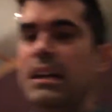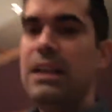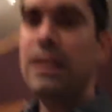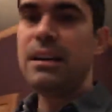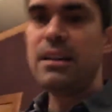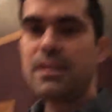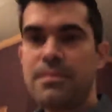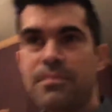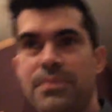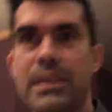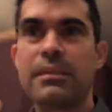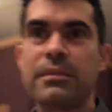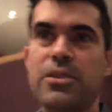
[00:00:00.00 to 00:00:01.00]
I'll
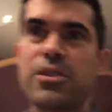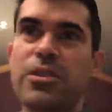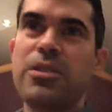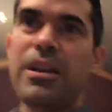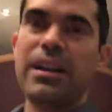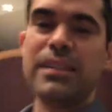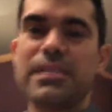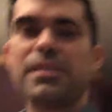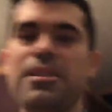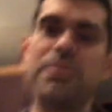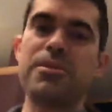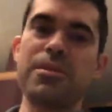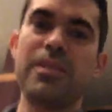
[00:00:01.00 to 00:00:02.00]
show you guys the
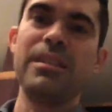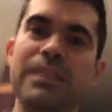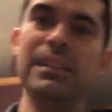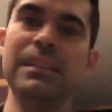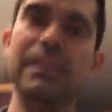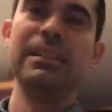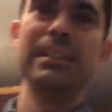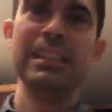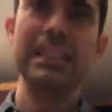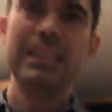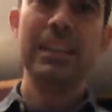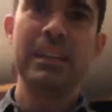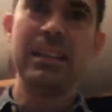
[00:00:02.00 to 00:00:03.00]
other
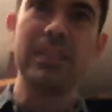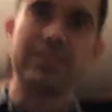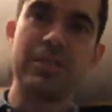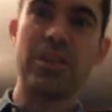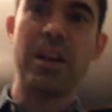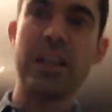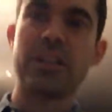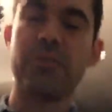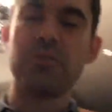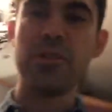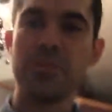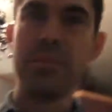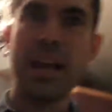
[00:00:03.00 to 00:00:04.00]
tracking
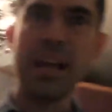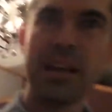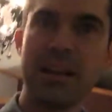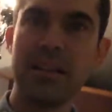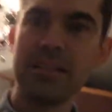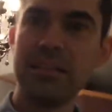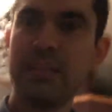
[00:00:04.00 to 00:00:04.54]
room and